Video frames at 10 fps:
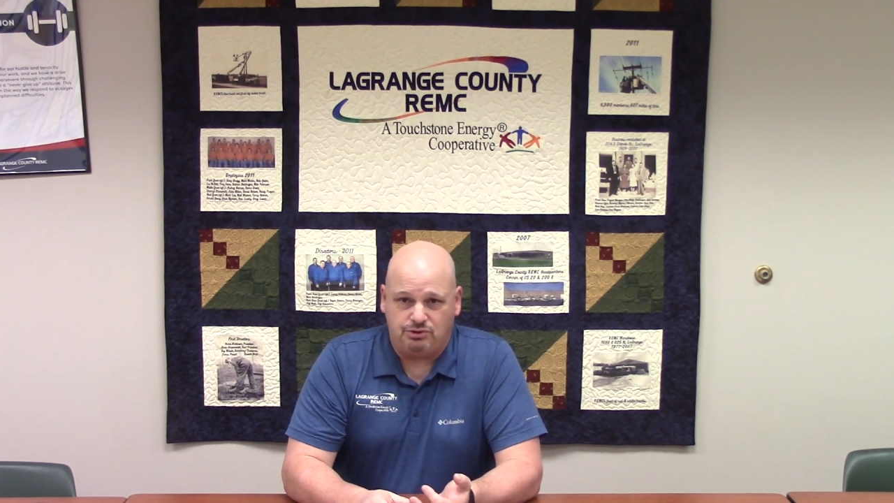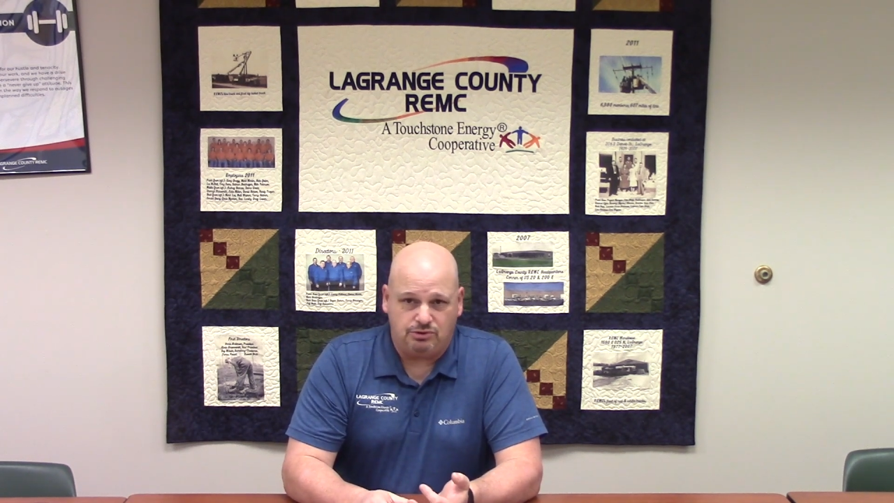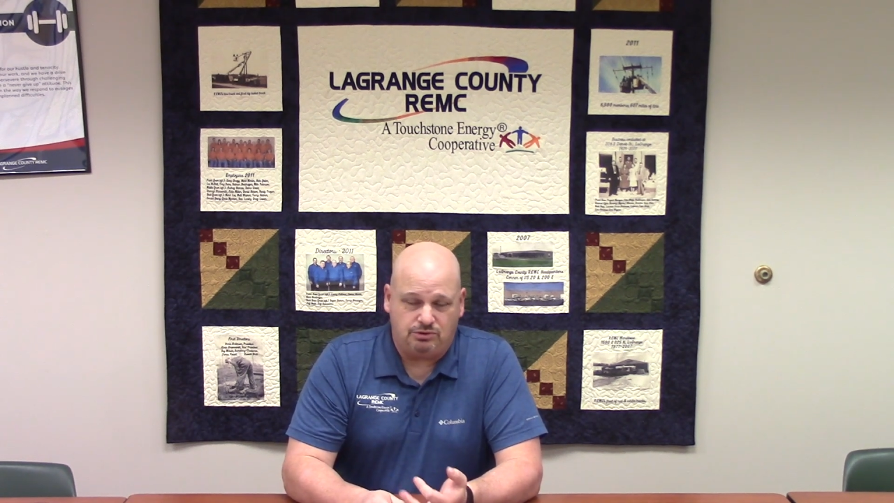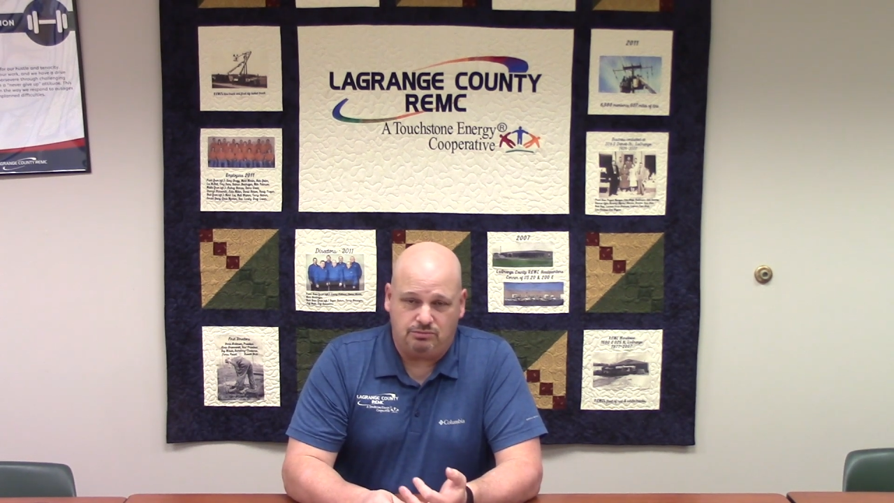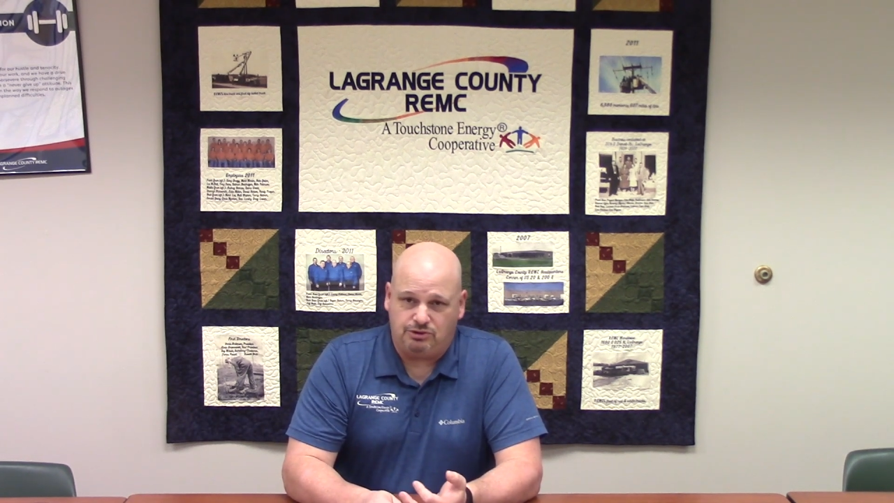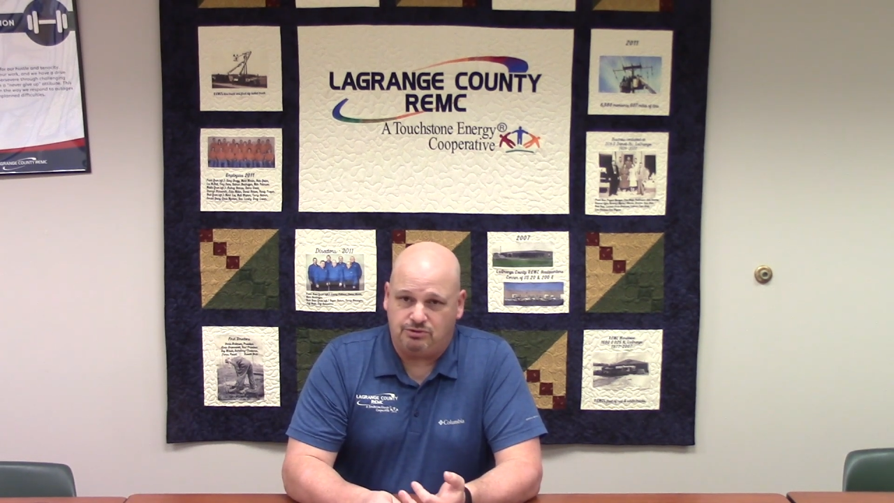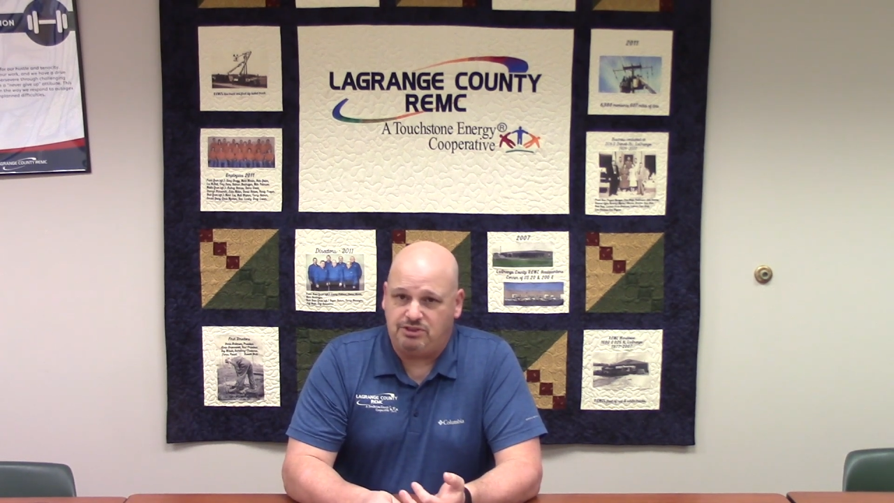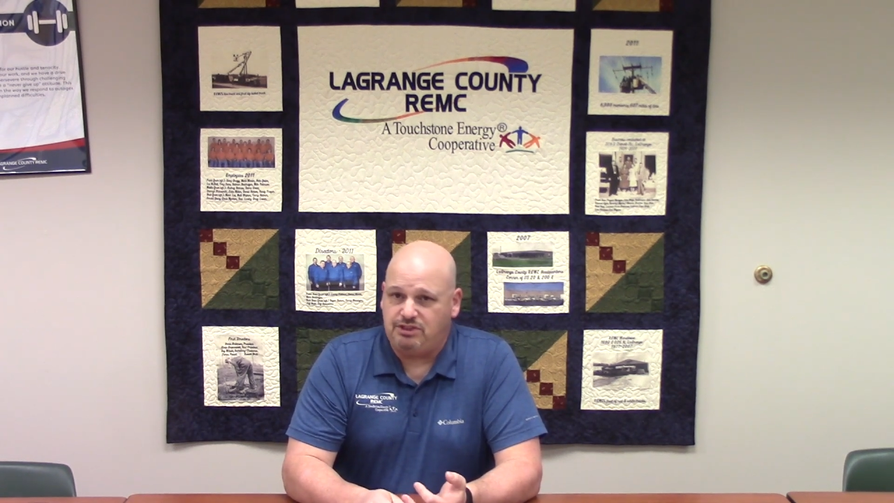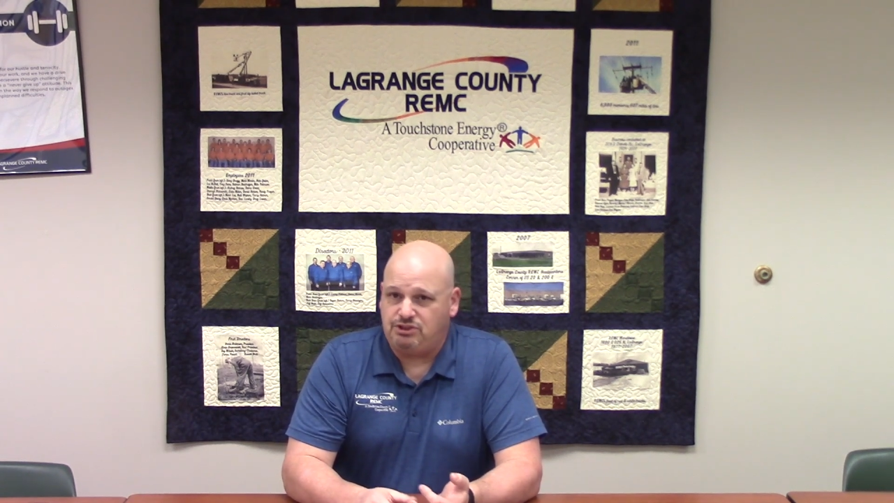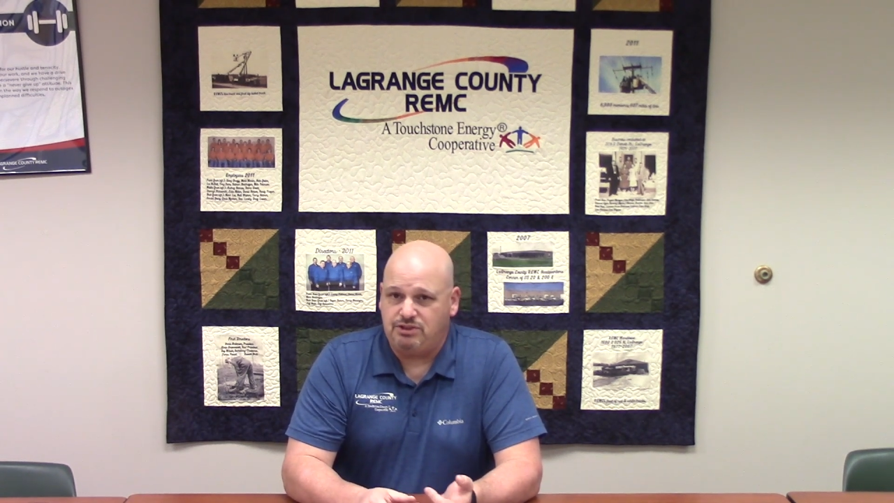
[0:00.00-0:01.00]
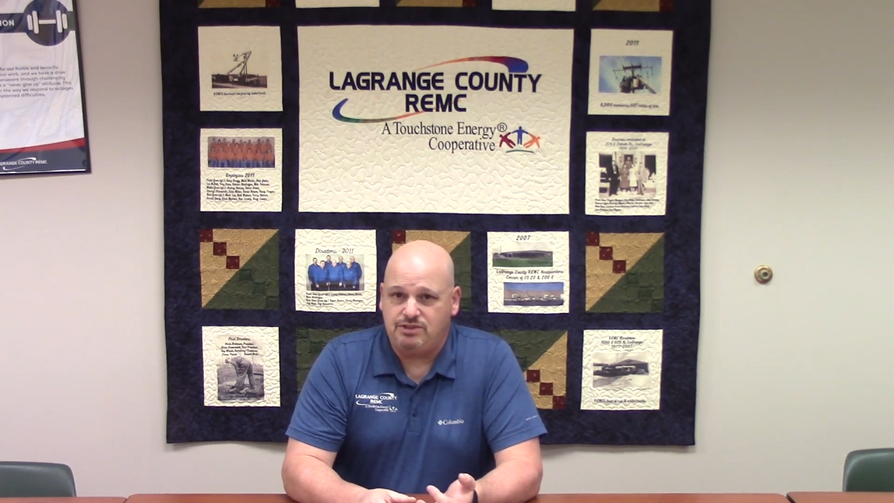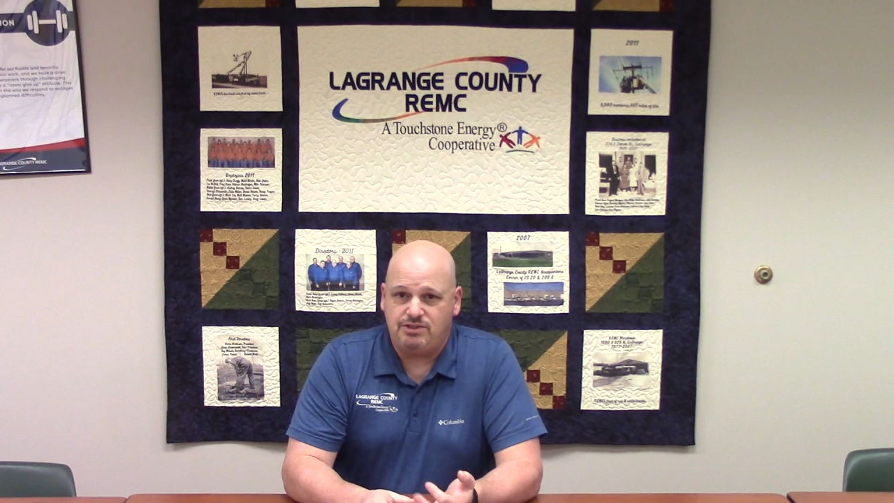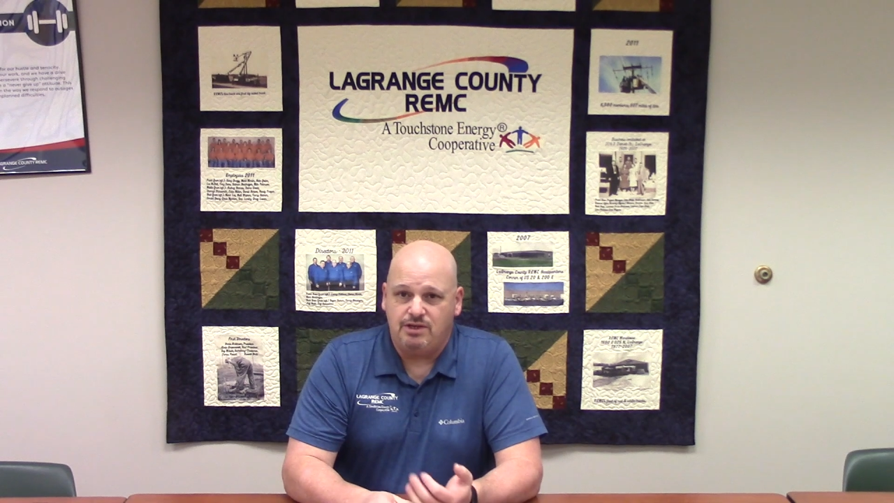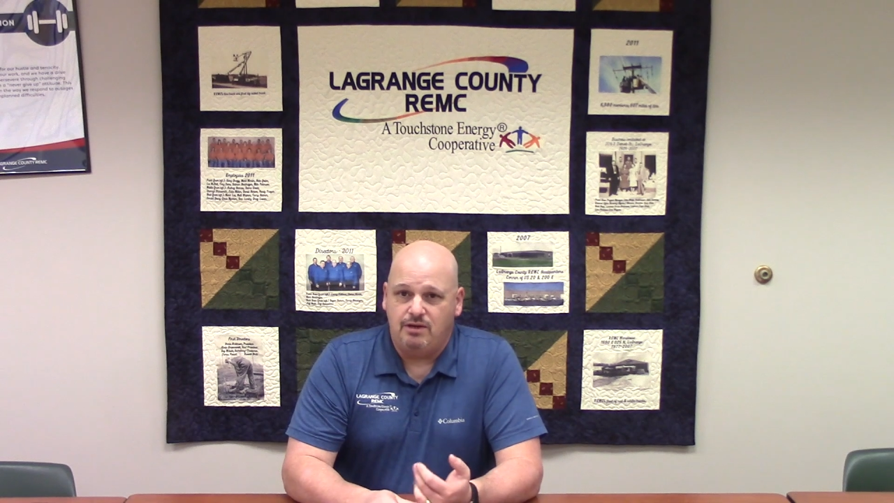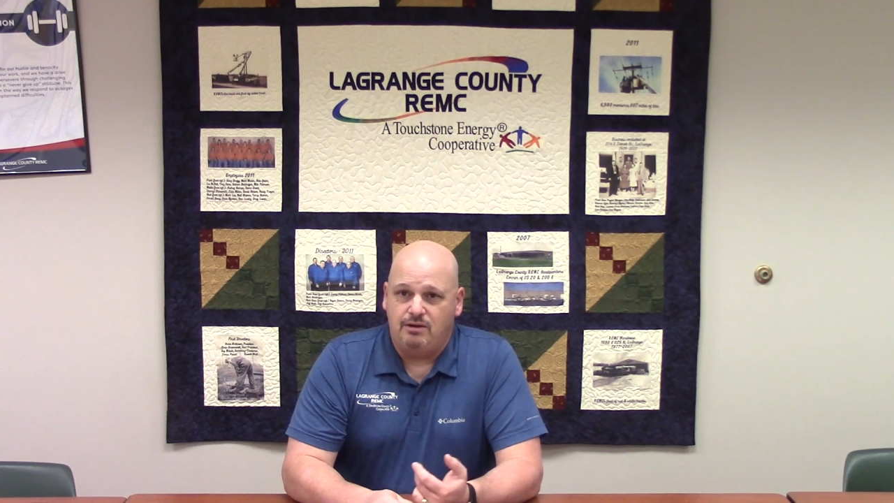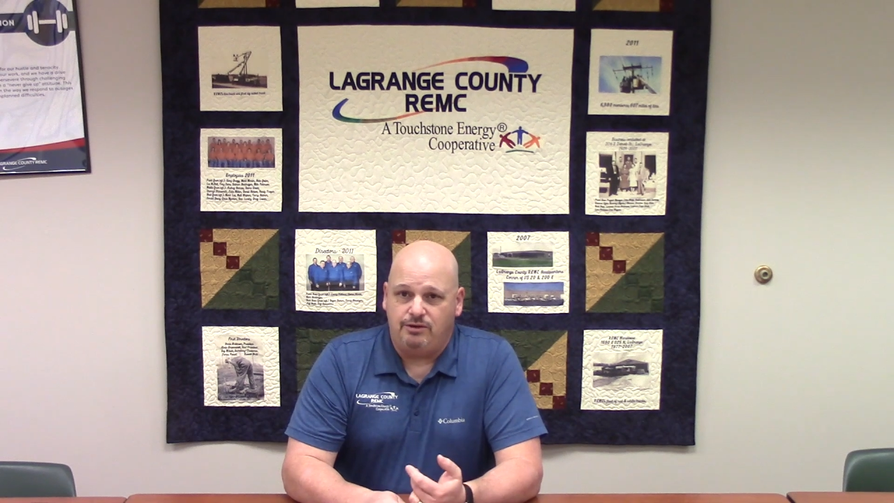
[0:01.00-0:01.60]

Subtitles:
your dishes,